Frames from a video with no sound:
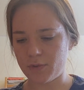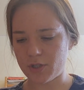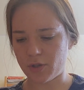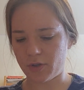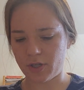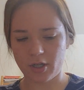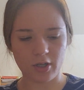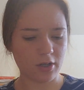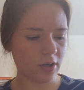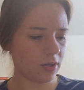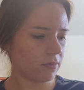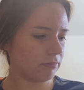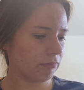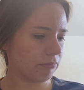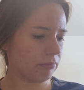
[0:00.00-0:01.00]
So
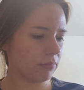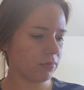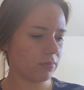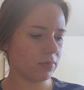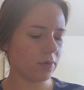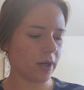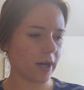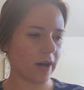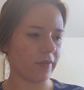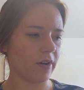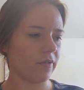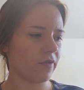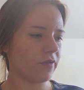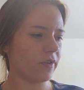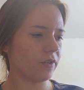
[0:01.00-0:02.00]
here I have
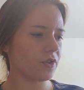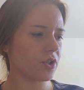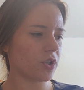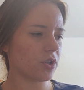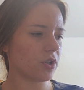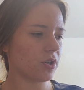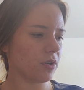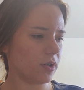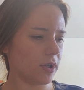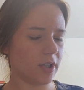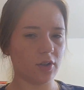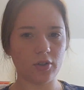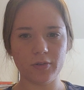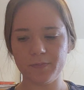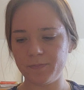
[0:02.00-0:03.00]
a filter
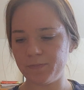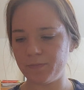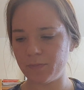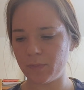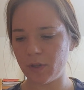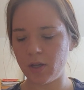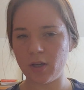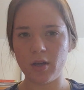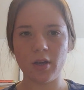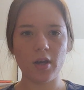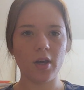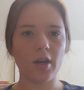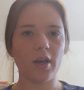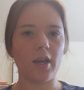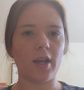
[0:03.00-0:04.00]
needle,
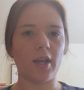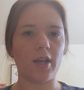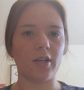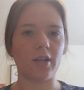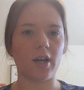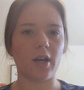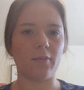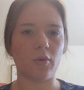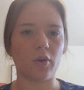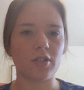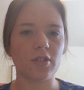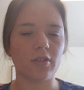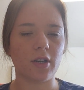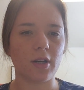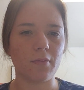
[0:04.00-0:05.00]
and I'm going
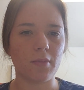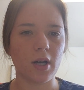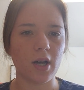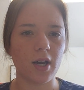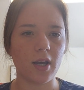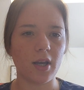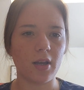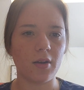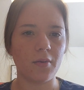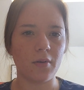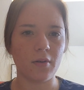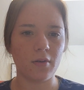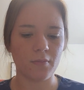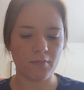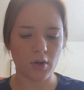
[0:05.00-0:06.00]
to look at my
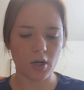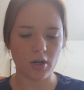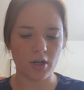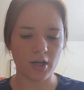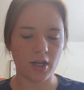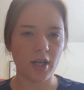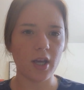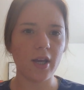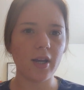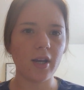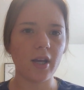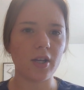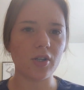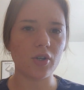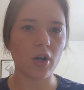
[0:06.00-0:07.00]
MAR again
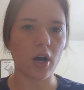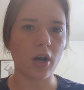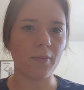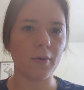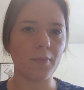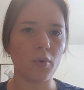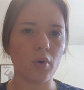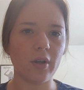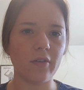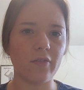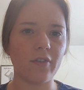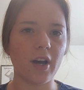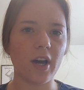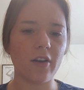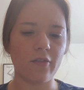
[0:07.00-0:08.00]
and draw up
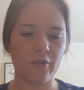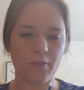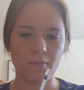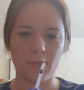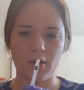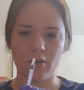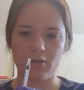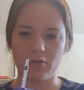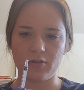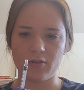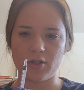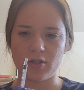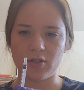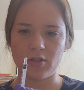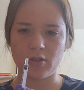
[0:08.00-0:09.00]
0.5
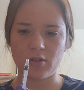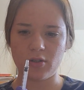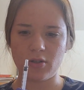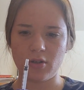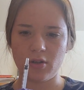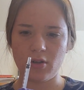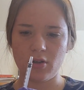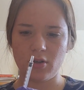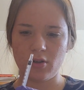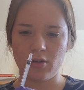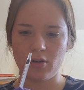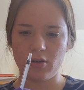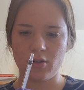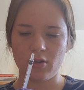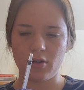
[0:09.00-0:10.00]
mils
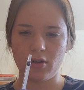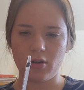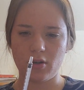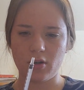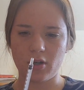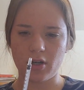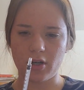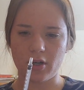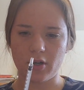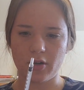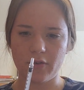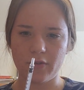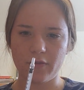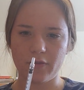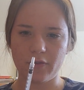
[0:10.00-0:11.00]

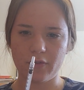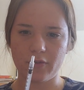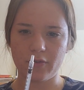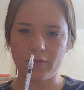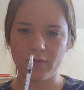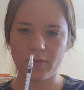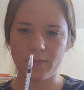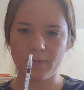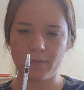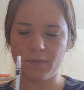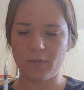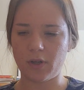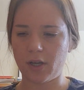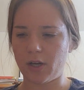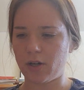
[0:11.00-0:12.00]
of
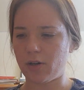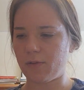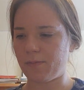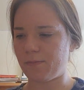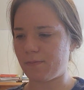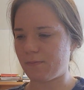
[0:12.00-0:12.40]
air.